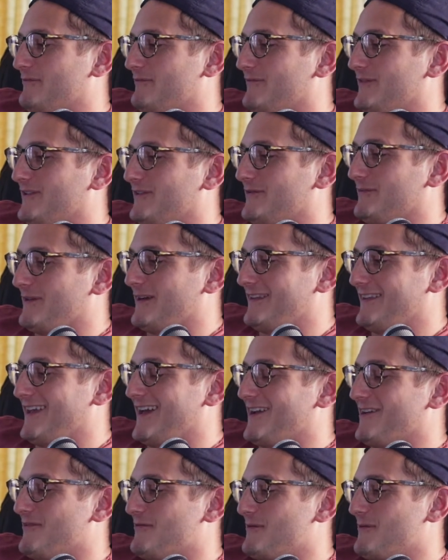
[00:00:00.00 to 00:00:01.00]
went to my
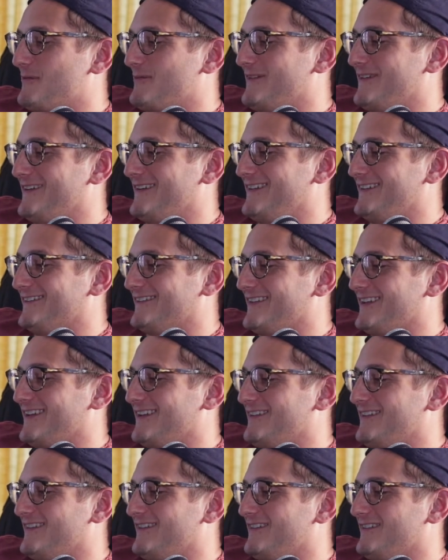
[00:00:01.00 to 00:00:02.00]
dad, I remember, and he
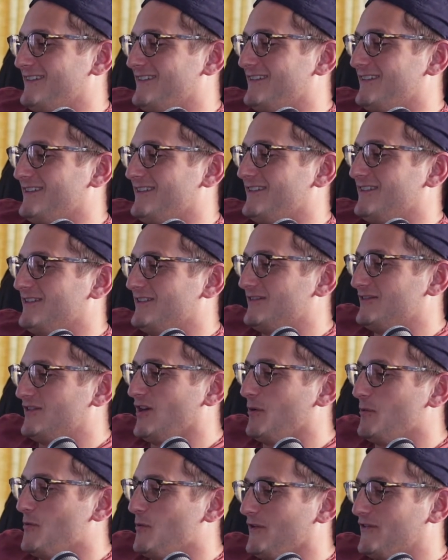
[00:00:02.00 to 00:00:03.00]
said,
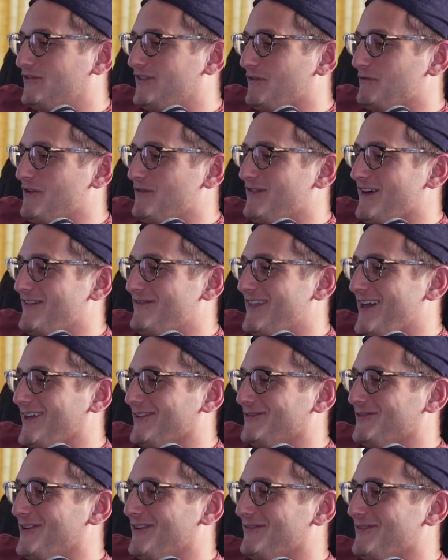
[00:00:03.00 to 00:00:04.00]
tell me you want
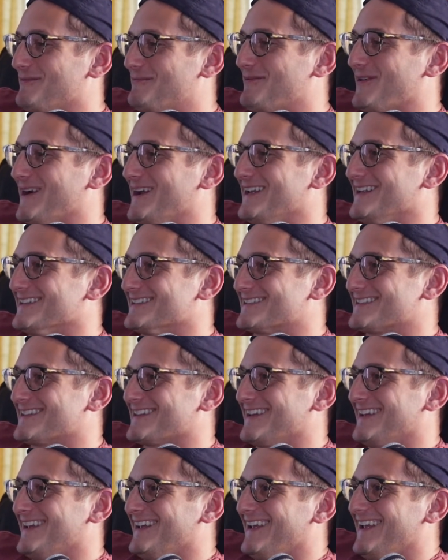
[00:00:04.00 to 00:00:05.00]
$75,000 off the
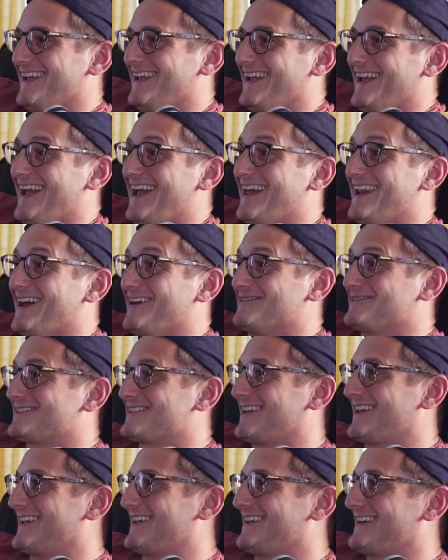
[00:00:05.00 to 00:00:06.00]
price. And I was
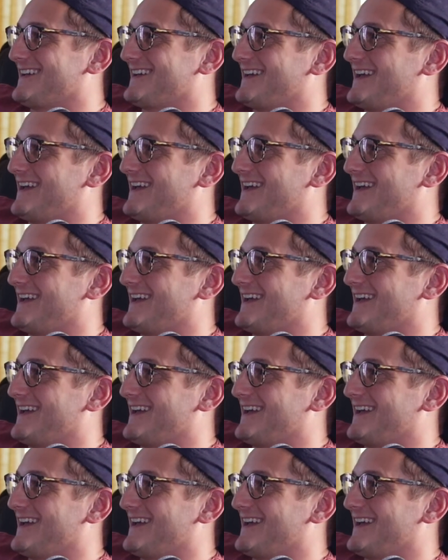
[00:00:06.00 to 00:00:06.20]
like,